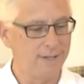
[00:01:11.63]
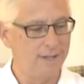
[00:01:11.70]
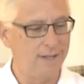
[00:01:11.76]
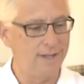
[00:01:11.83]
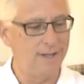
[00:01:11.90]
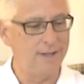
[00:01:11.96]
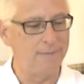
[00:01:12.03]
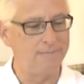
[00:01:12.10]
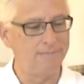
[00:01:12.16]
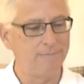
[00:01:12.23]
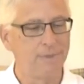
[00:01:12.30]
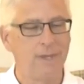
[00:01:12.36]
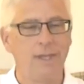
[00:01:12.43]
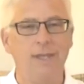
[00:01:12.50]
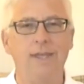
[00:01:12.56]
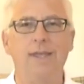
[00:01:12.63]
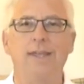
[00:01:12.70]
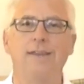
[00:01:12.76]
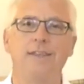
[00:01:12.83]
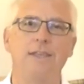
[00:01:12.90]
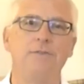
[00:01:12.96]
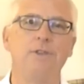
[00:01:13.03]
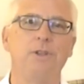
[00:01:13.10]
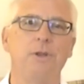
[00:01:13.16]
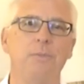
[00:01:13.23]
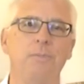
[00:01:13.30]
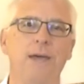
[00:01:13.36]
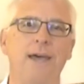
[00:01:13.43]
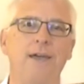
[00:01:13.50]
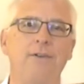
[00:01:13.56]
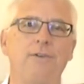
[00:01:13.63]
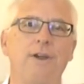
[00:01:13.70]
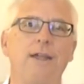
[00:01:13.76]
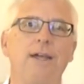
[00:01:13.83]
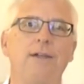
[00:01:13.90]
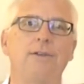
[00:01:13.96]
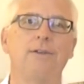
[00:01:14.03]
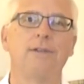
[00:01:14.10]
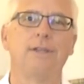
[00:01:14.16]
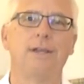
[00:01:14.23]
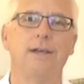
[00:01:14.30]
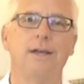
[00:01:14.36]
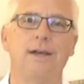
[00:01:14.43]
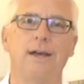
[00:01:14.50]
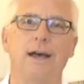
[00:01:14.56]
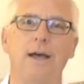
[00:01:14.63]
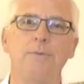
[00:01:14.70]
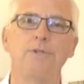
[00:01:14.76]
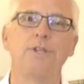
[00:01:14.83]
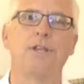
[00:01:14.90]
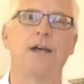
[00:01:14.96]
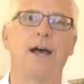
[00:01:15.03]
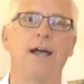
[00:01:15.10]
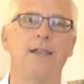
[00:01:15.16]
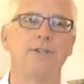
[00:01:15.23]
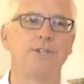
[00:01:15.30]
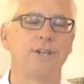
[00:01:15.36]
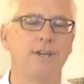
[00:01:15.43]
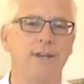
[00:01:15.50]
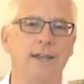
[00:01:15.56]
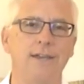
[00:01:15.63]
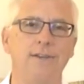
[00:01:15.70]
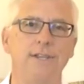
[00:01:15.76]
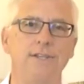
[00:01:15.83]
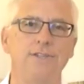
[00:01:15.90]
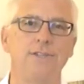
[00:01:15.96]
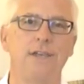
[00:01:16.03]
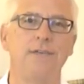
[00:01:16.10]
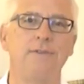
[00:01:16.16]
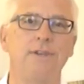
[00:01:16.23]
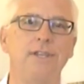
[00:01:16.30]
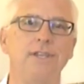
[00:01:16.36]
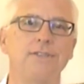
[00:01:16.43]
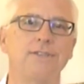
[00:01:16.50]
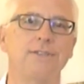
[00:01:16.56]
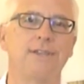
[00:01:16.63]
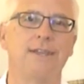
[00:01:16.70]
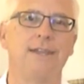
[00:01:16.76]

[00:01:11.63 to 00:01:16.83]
Um, to give you a little background, uh, I was in college in the 1970s.